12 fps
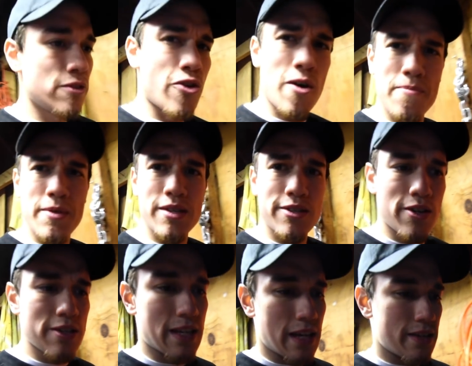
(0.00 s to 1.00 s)
from this
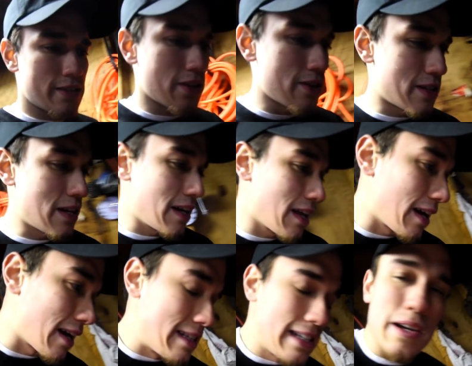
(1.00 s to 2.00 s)
Thursday. This Thursday,
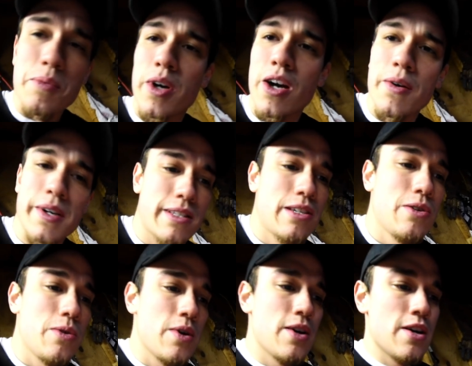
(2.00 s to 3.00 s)
like I said, we're going
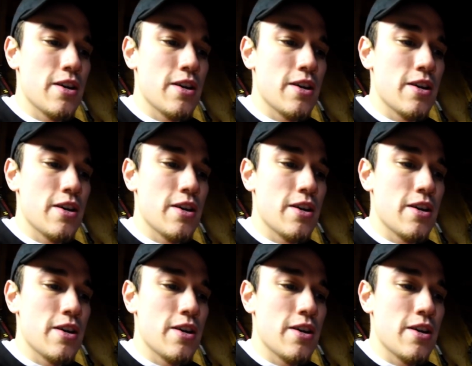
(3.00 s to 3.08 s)
to